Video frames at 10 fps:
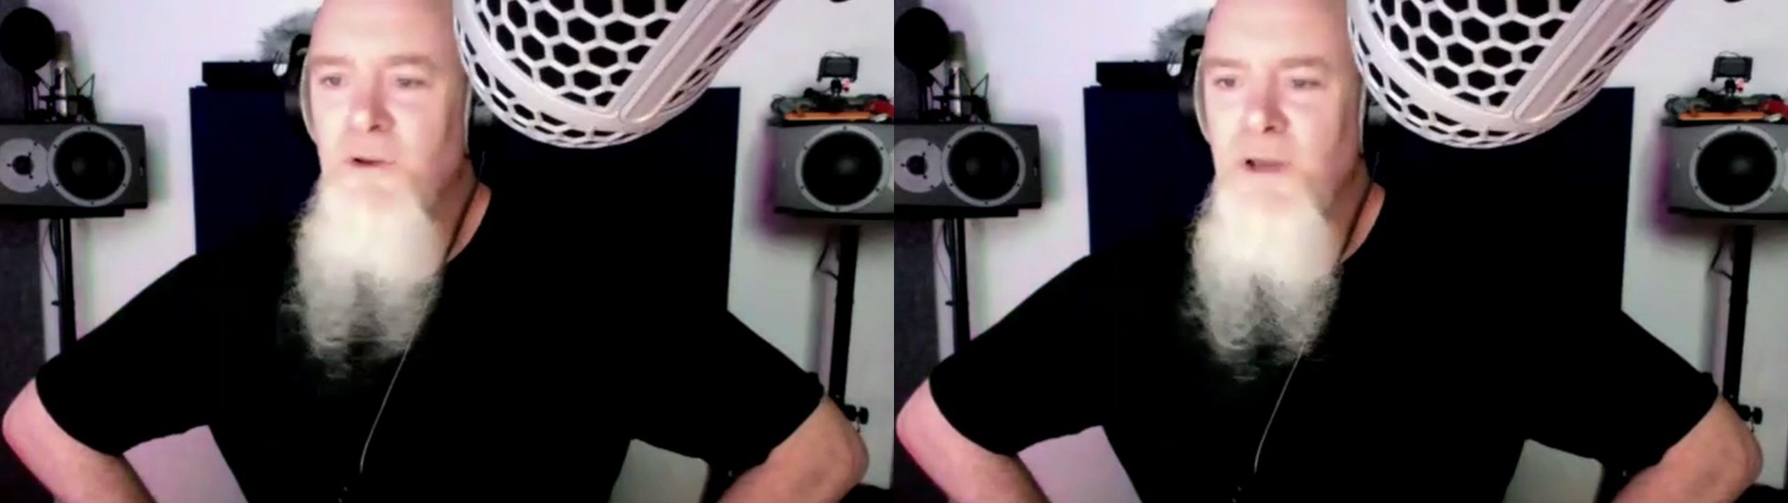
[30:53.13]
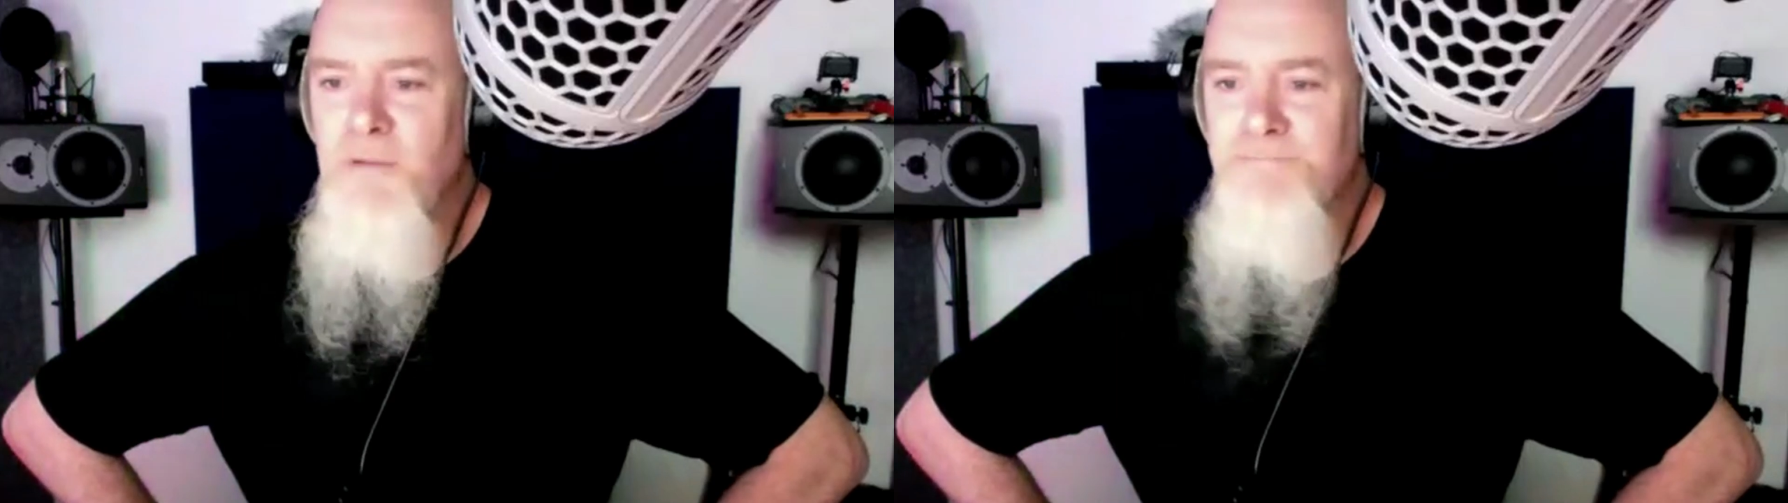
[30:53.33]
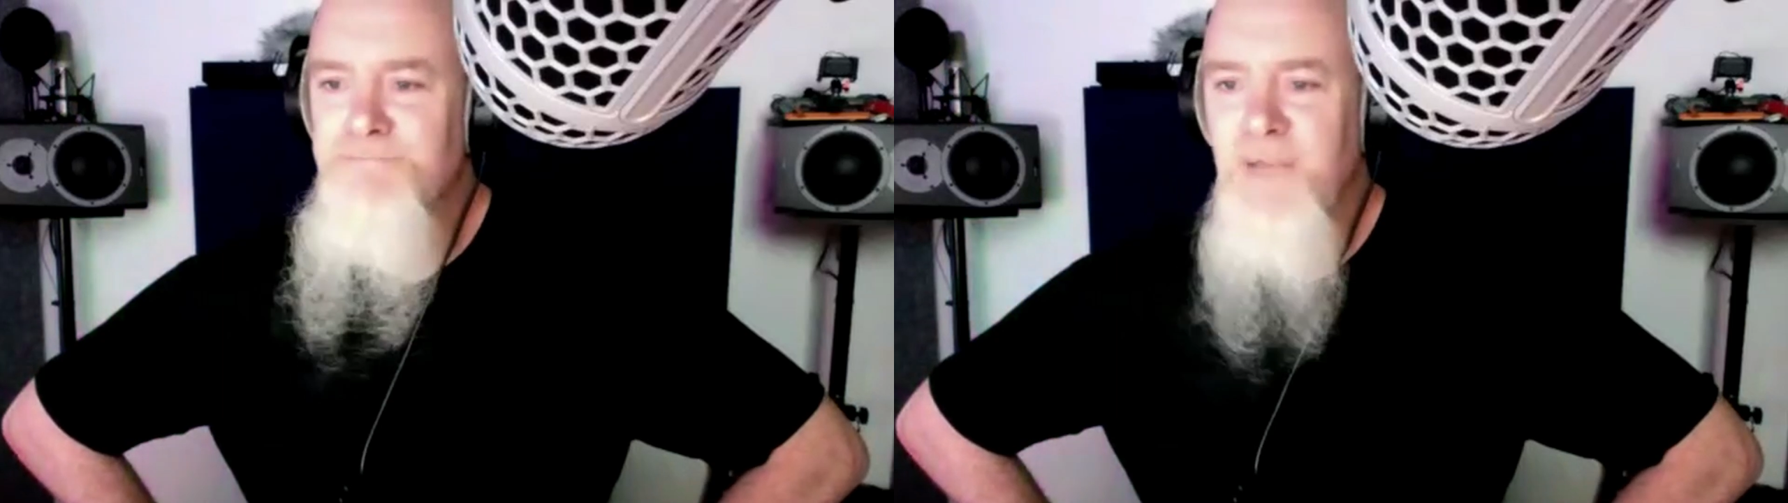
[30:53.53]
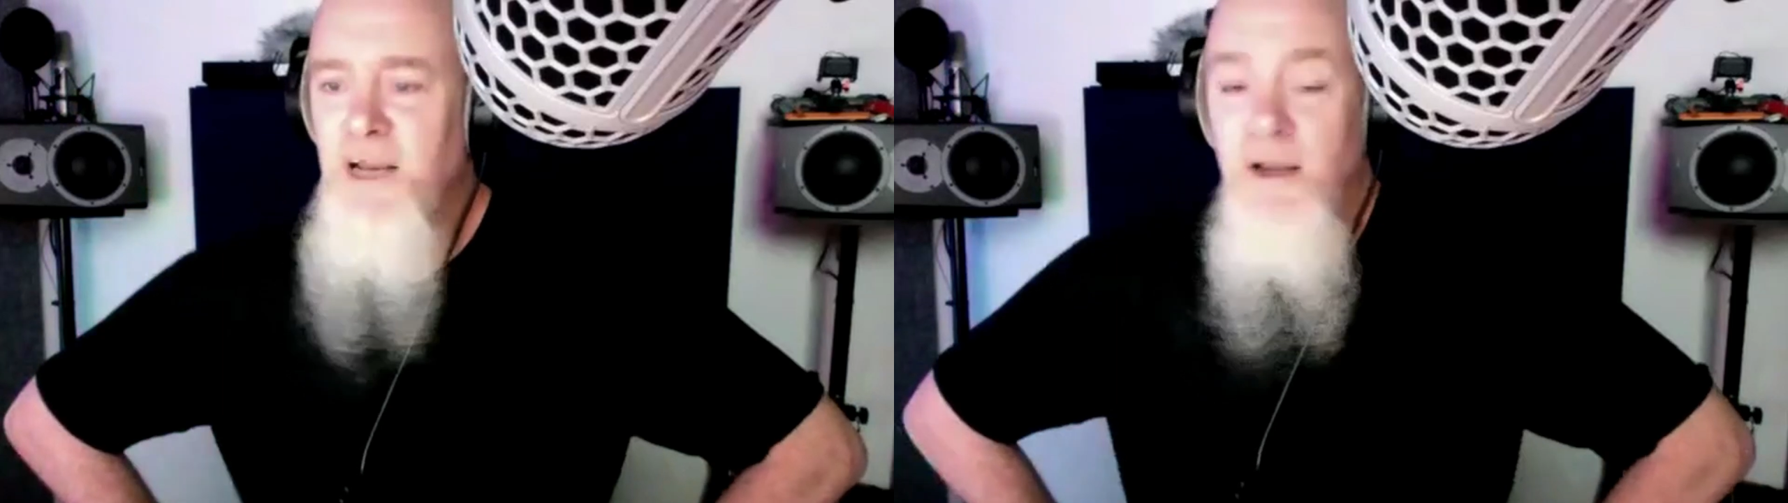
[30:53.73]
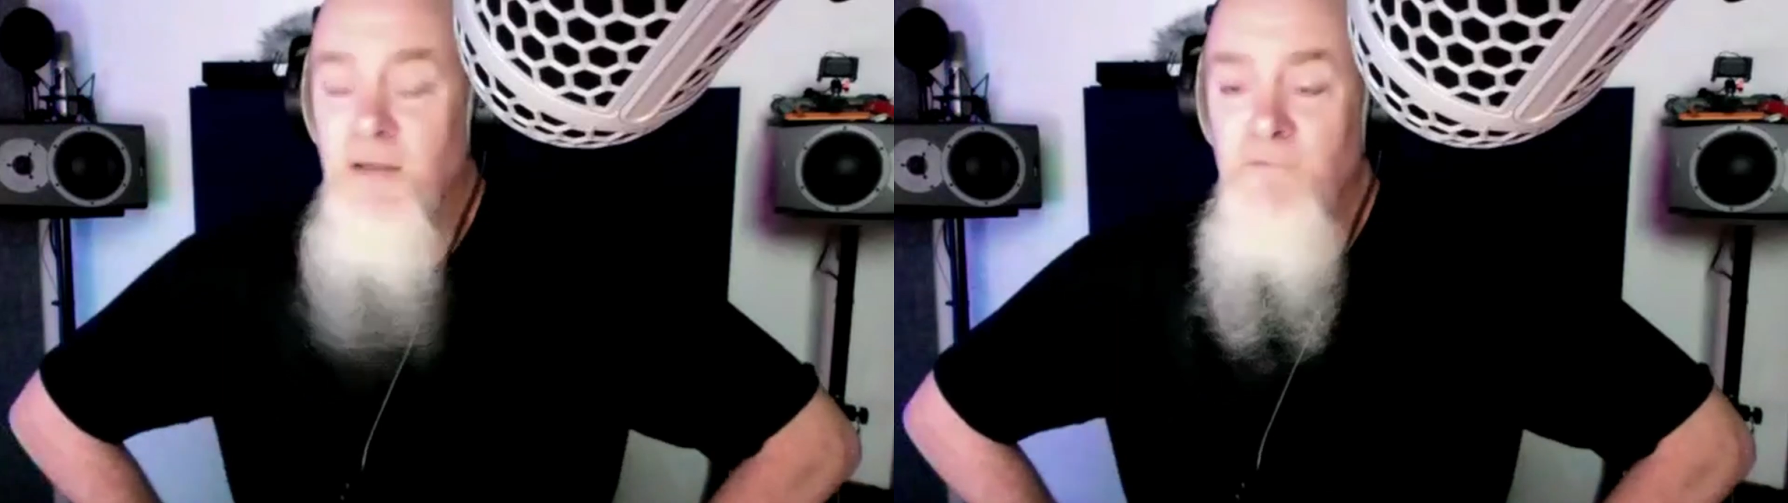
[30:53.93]
it.
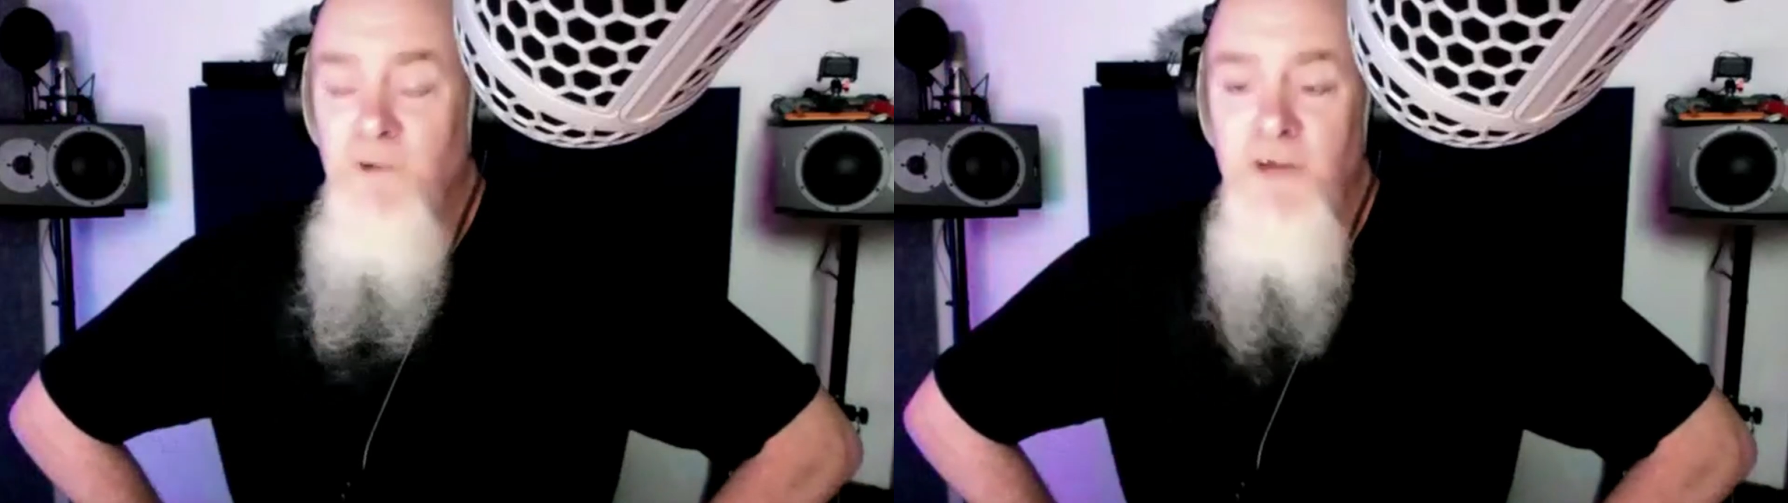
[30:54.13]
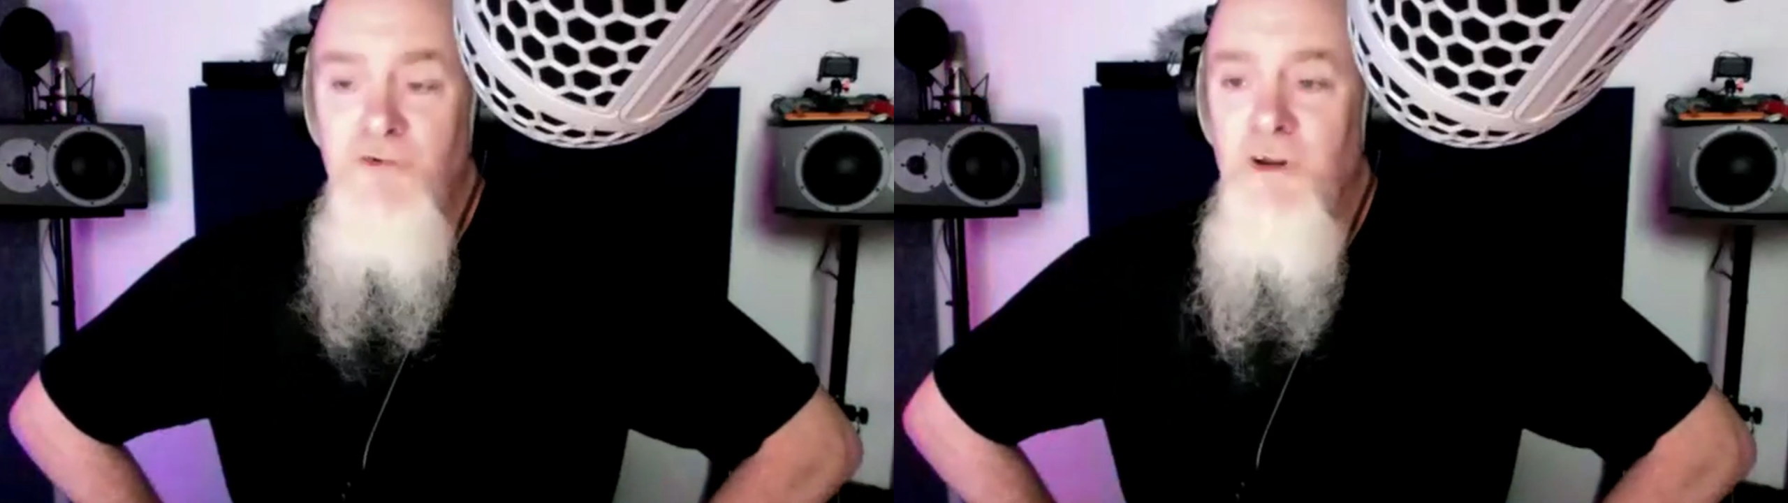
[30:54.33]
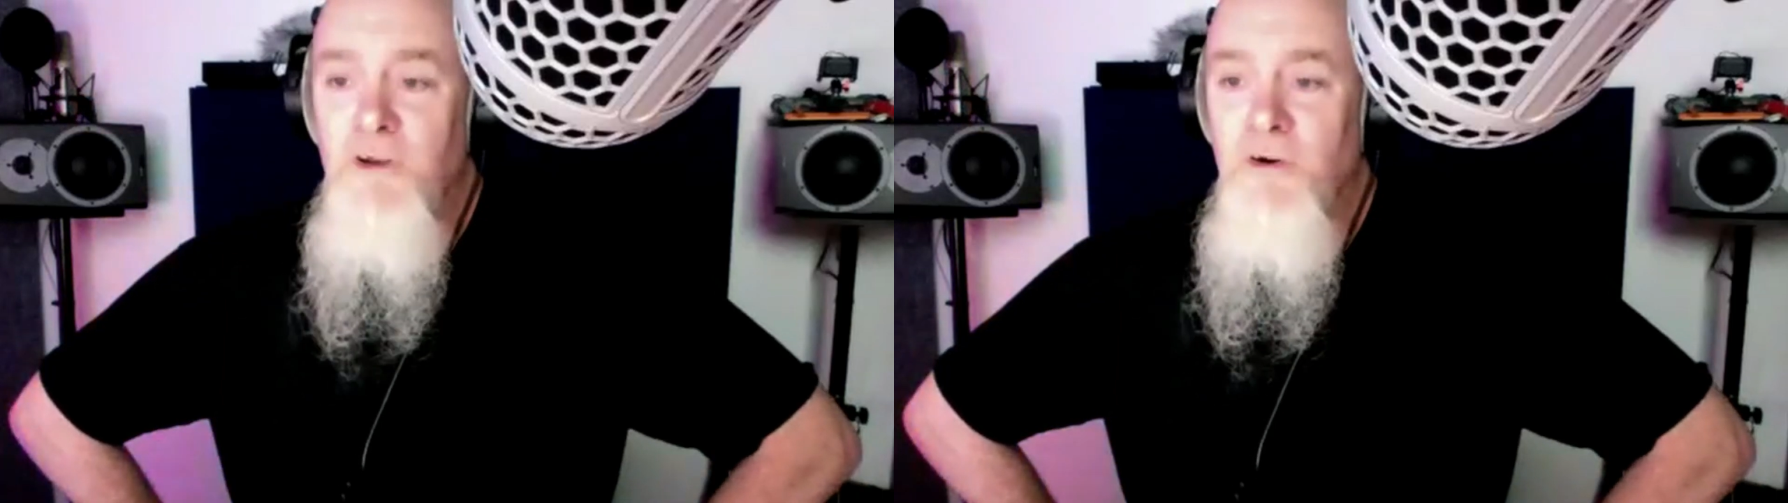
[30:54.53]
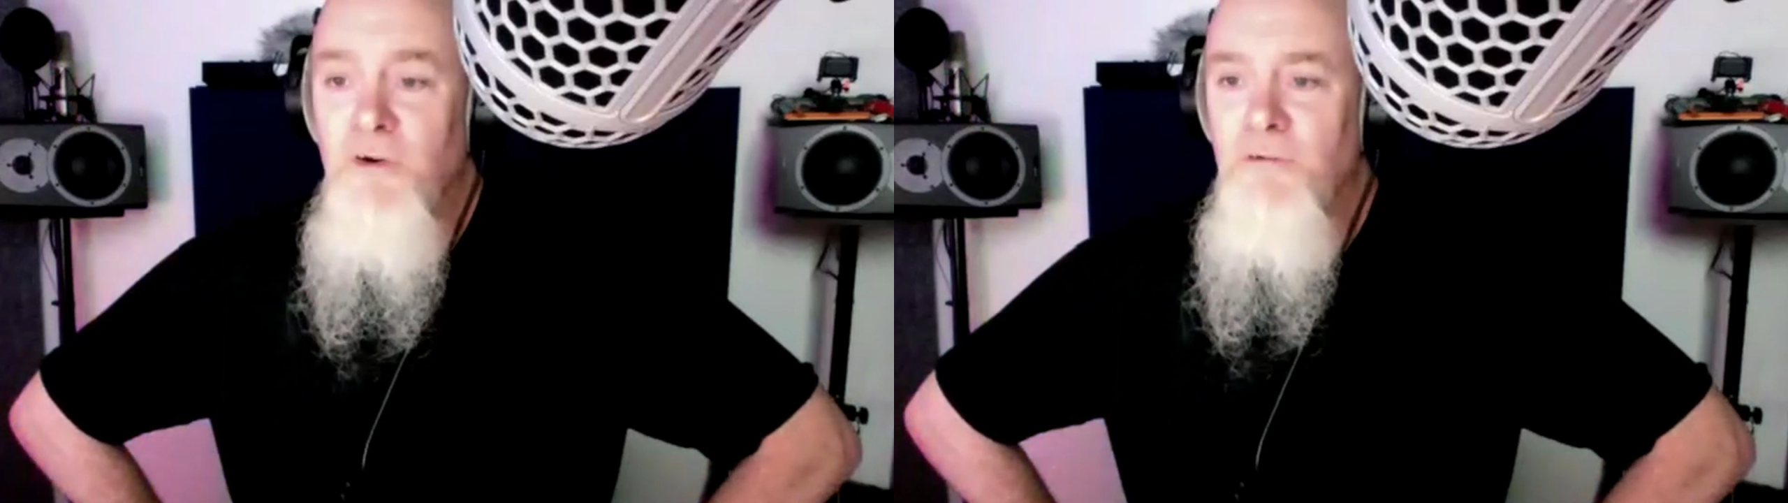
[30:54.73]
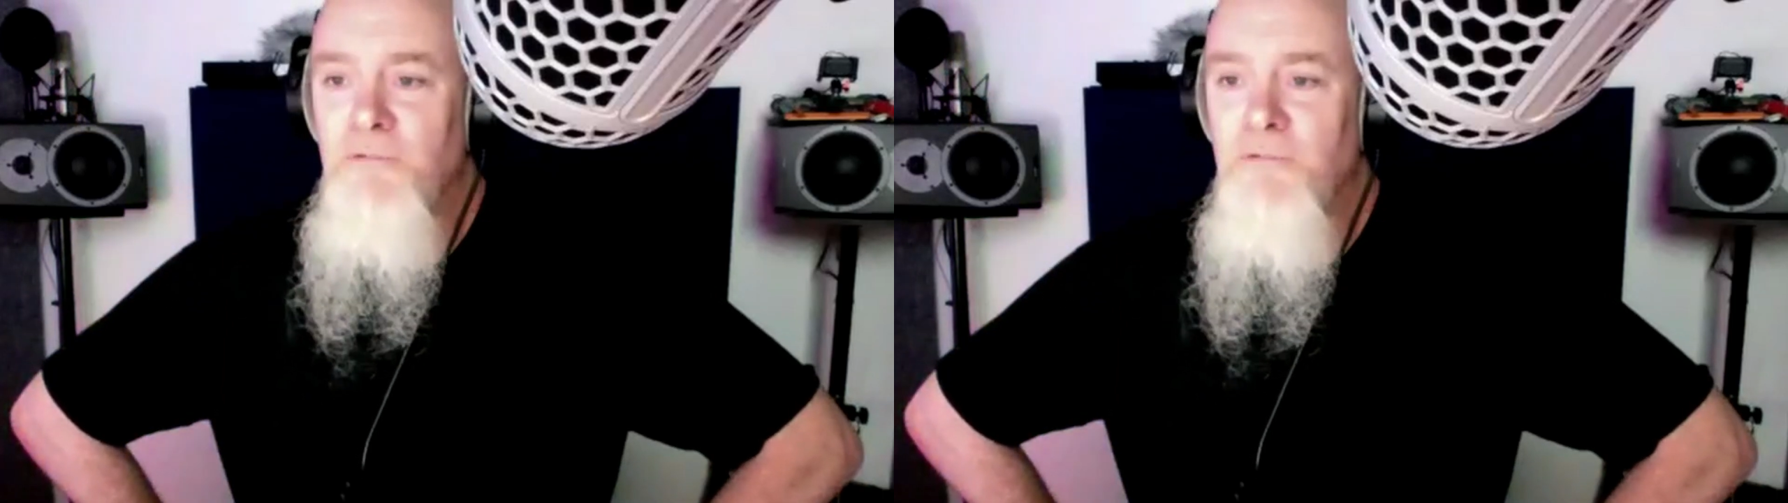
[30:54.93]
I've literally got.